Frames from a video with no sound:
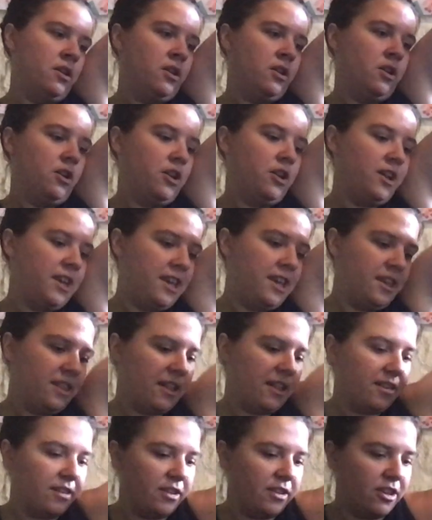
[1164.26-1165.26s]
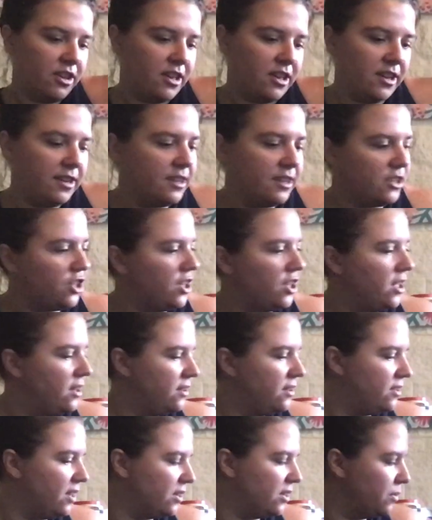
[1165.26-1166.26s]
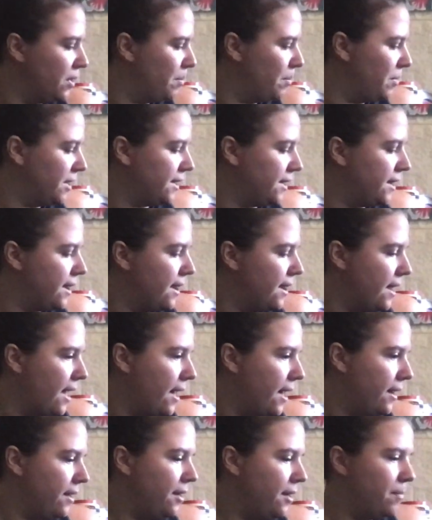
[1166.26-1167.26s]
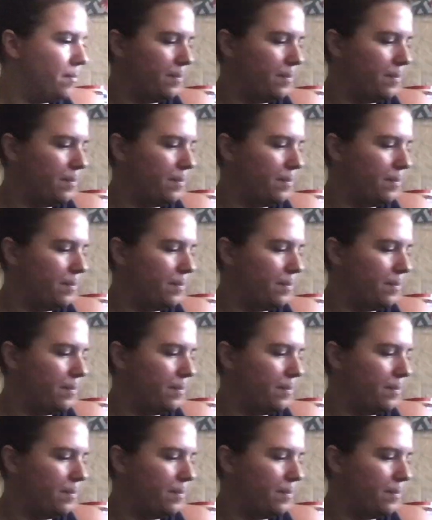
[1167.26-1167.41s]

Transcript: hoodie that's in good condition. So that's why I picked that up.